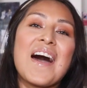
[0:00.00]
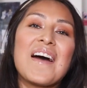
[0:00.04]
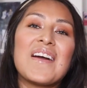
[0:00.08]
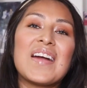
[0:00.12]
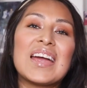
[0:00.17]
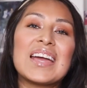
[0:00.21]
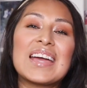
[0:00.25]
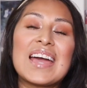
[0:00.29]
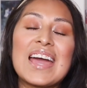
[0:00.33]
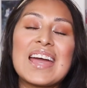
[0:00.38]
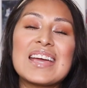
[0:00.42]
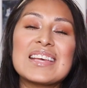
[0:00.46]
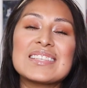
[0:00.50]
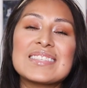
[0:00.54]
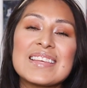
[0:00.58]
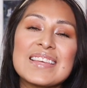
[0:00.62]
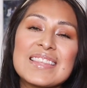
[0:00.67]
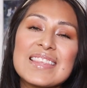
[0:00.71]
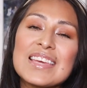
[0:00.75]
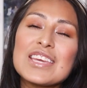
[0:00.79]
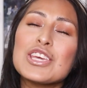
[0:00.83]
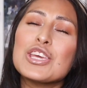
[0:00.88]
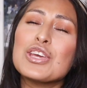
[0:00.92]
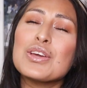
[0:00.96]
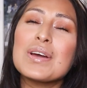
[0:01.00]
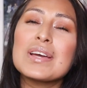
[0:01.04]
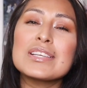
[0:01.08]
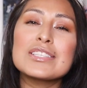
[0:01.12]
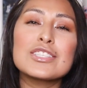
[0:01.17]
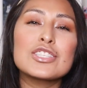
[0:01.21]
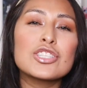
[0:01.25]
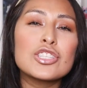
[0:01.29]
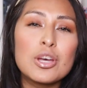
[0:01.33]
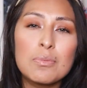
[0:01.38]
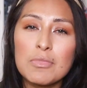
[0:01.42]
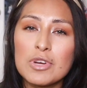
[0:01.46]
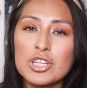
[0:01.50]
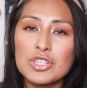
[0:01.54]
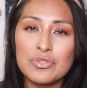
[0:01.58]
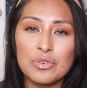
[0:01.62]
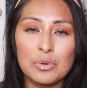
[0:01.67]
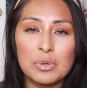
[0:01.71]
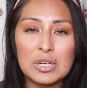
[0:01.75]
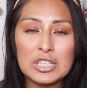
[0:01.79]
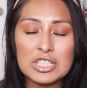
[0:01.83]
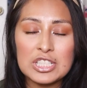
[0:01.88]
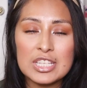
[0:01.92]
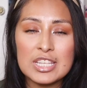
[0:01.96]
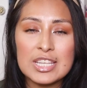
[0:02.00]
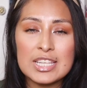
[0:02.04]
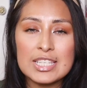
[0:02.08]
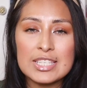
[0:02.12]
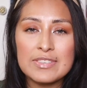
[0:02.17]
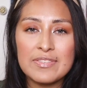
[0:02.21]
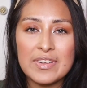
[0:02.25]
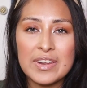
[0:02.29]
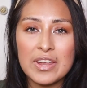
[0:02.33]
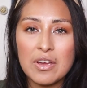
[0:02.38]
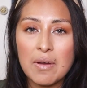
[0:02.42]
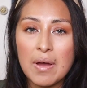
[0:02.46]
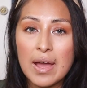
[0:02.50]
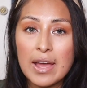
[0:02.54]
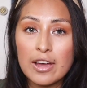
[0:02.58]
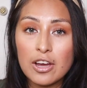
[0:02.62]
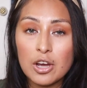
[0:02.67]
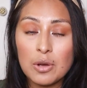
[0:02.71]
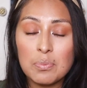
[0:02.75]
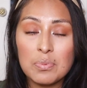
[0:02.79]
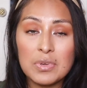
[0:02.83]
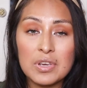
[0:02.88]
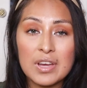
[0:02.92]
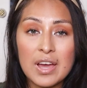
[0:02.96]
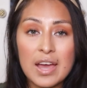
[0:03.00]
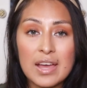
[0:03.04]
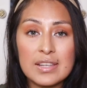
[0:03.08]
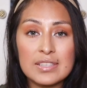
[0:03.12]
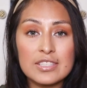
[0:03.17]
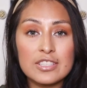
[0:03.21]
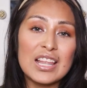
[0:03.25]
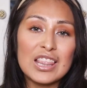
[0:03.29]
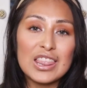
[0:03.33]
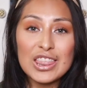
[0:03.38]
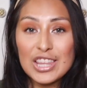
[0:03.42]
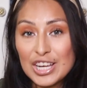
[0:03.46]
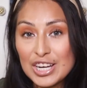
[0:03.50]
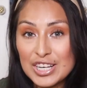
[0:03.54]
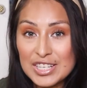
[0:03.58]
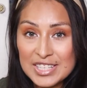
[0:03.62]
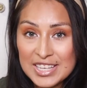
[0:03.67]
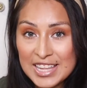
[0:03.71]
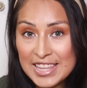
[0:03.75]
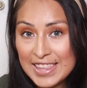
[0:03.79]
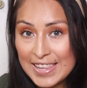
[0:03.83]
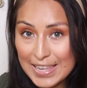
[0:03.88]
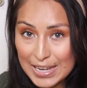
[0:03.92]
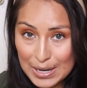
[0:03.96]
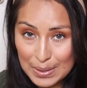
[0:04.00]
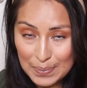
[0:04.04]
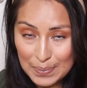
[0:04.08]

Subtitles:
Alright guys, thank you guys so much for watching this video. I hope you guys learned a little